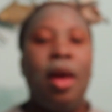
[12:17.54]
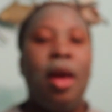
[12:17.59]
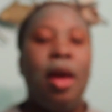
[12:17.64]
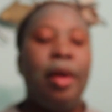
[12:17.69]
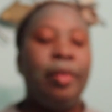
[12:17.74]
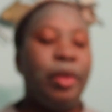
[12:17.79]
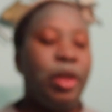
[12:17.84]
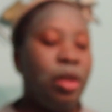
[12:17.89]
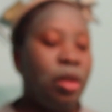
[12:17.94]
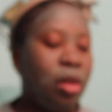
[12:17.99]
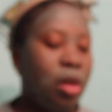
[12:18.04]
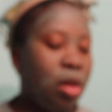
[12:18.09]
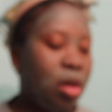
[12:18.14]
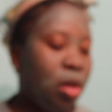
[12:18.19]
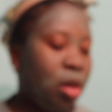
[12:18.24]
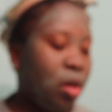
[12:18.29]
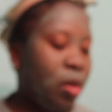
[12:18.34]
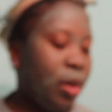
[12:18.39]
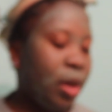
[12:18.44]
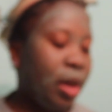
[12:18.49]
I'm just
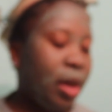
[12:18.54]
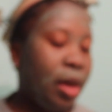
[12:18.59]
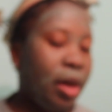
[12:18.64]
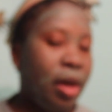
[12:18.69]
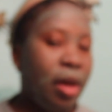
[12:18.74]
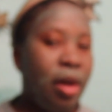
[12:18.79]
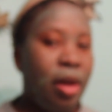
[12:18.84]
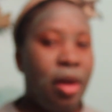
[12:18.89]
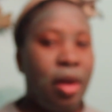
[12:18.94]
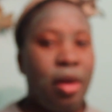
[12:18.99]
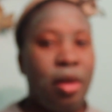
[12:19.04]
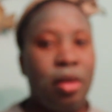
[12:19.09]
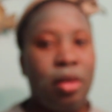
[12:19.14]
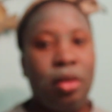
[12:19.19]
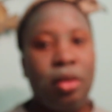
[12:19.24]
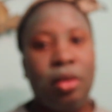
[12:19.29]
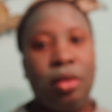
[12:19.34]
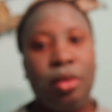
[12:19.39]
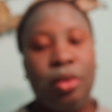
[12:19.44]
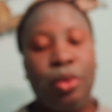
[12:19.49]
gonna go ahead
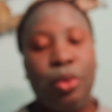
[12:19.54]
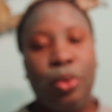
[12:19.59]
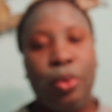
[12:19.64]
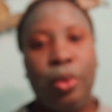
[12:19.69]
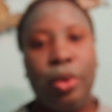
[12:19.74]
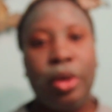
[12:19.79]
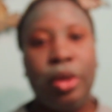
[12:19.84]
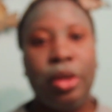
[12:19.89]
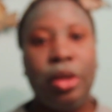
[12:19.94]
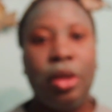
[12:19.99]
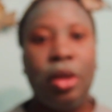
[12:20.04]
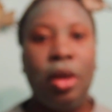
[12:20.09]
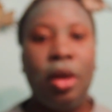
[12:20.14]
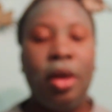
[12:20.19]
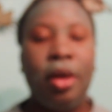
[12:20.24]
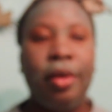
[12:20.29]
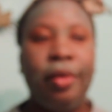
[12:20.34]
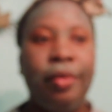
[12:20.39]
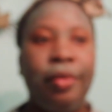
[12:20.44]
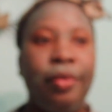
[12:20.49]
and wash it
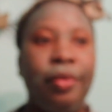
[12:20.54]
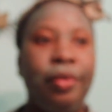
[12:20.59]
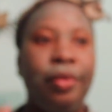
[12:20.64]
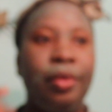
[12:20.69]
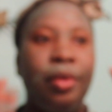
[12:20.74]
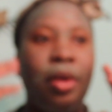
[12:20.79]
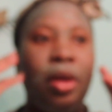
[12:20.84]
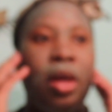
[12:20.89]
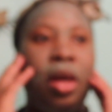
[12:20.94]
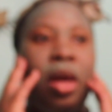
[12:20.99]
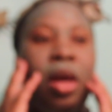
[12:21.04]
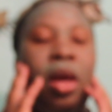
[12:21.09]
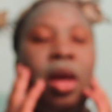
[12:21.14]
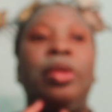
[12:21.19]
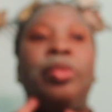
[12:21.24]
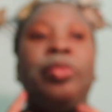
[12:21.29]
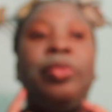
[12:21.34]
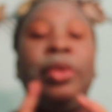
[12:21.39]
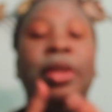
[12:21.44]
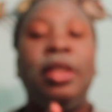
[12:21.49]
off.
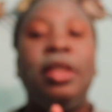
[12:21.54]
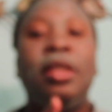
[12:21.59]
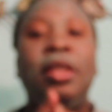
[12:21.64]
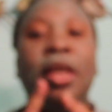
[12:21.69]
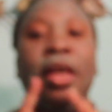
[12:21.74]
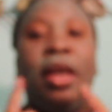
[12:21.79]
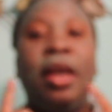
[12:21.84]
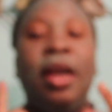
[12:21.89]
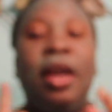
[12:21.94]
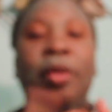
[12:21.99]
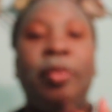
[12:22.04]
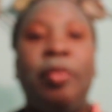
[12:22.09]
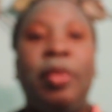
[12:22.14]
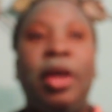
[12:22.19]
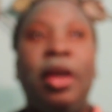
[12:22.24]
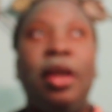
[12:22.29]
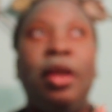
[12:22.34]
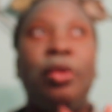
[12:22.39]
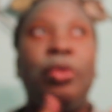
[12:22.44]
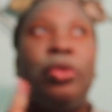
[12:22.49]
The mistake I
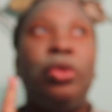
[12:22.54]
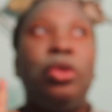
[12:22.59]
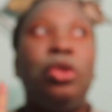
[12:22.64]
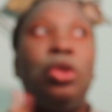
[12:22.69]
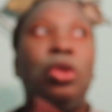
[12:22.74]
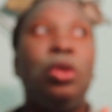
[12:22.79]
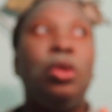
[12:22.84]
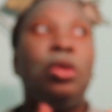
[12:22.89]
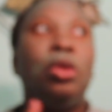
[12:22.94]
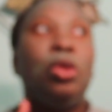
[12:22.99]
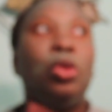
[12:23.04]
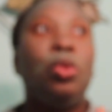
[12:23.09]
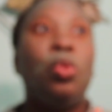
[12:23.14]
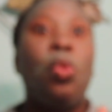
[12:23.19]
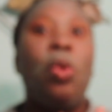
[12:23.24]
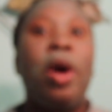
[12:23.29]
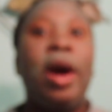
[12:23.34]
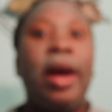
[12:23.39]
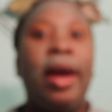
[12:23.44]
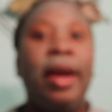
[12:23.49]
made
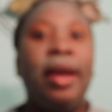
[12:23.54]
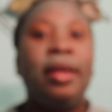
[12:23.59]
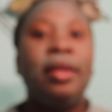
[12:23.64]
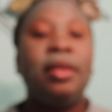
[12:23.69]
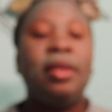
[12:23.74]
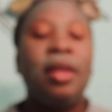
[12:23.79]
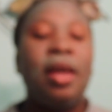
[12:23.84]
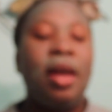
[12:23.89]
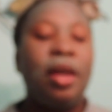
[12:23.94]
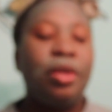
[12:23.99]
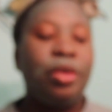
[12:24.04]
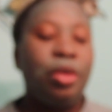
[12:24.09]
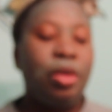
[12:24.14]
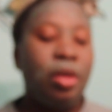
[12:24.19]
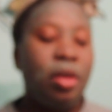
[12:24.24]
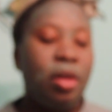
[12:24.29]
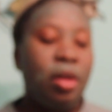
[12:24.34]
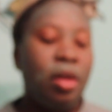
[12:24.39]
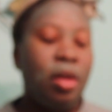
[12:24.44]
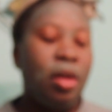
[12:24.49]
twice
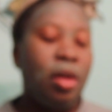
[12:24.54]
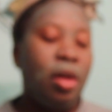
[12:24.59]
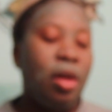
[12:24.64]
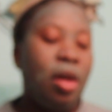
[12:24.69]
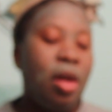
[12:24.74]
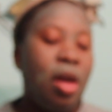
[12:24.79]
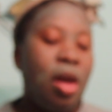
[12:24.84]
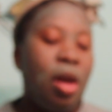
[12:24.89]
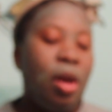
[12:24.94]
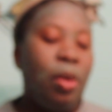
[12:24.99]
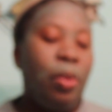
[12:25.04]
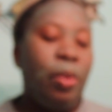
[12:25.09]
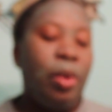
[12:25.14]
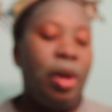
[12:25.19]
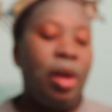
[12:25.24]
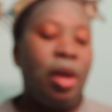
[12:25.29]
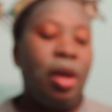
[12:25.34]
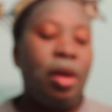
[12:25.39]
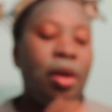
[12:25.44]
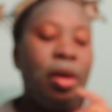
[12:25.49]
actually
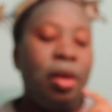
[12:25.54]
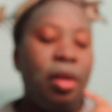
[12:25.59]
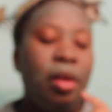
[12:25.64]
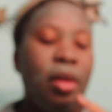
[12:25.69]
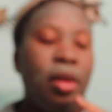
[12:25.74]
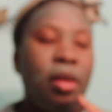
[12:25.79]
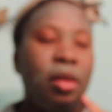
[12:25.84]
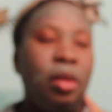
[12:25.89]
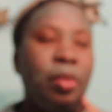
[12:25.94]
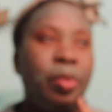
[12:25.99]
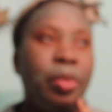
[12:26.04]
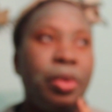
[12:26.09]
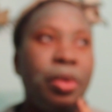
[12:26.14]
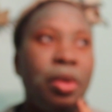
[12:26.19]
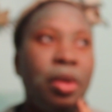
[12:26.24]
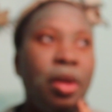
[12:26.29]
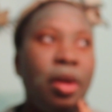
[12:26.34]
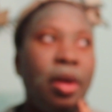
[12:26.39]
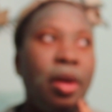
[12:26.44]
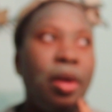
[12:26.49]
when I got this
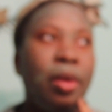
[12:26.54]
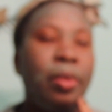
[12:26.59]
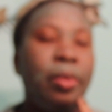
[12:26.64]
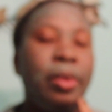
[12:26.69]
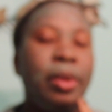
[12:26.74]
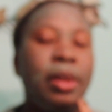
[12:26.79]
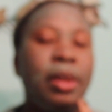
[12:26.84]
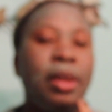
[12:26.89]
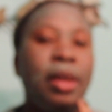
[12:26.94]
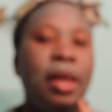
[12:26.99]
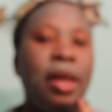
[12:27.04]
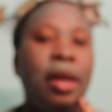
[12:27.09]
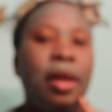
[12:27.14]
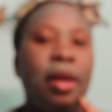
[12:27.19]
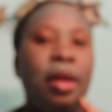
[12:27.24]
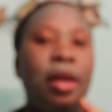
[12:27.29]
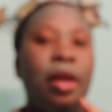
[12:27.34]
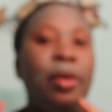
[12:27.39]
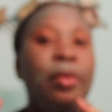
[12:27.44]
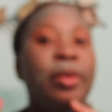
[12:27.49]
product was
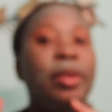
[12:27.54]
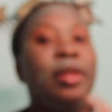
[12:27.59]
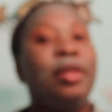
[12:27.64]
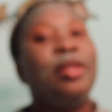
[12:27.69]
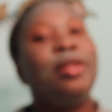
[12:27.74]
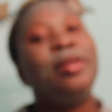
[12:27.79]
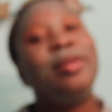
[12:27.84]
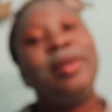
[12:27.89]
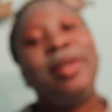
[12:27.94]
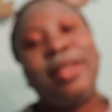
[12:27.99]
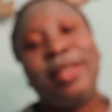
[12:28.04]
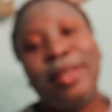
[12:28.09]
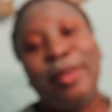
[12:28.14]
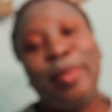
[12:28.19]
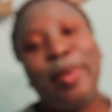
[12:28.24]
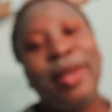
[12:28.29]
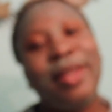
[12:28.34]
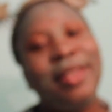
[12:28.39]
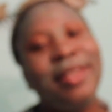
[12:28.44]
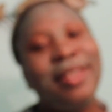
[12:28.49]
that it was too
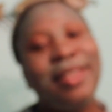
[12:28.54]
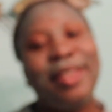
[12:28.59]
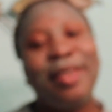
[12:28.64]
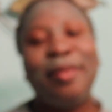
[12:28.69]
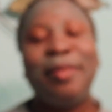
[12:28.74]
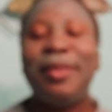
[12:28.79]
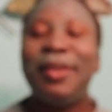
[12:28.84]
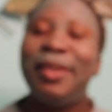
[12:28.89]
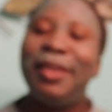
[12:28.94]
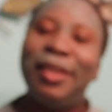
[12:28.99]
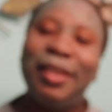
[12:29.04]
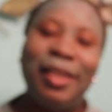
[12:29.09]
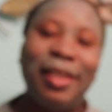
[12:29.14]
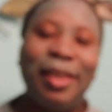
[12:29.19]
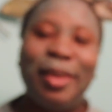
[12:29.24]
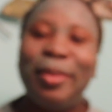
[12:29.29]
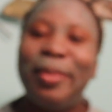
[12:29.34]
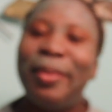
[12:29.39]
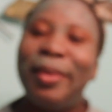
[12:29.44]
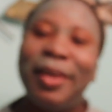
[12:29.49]
expensive to
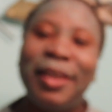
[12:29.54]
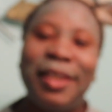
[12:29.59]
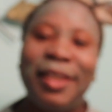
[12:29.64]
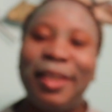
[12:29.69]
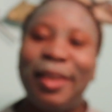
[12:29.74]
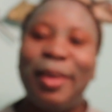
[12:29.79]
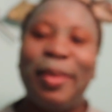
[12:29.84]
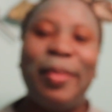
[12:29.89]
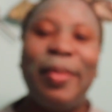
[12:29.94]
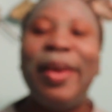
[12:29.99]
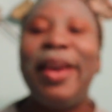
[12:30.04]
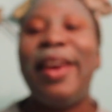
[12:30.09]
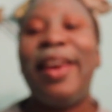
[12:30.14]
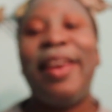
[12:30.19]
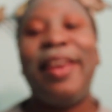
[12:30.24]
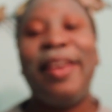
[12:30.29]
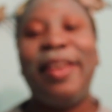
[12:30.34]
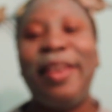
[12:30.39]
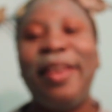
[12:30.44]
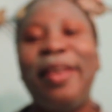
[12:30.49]
just wash away,
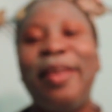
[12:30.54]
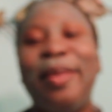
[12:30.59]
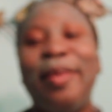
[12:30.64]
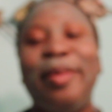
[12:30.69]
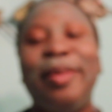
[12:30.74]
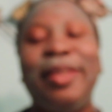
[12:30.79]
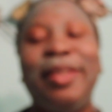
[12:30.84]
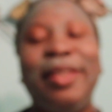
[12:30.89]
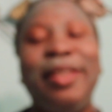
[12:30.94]
you know?